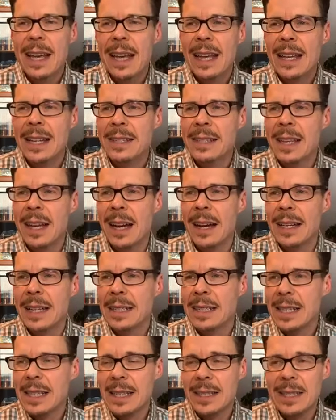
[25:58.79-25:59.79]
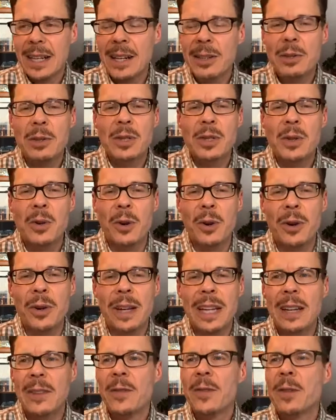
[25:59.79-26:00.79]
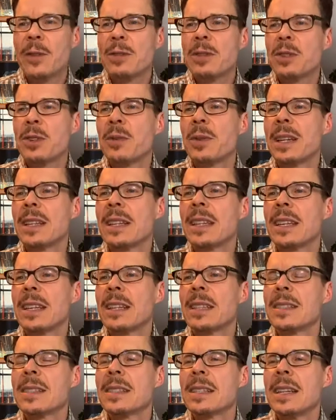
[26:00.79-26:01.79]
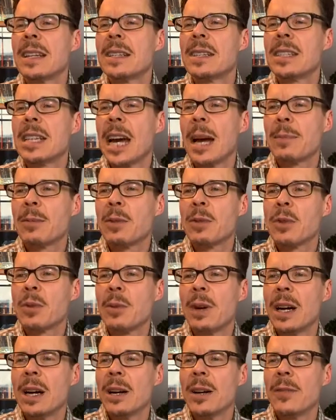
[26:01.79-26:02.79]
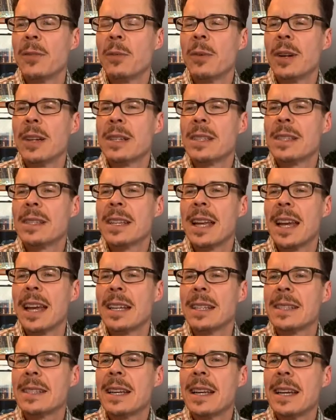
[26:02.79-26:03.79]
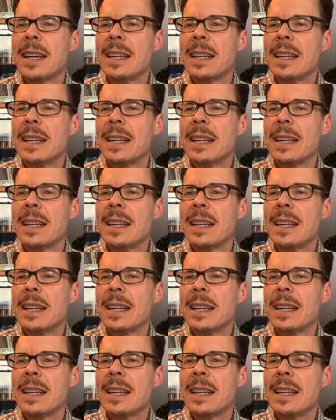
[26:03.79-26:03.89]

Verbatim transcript: is it's underscored in 1 Corinthians chapter 12, where it says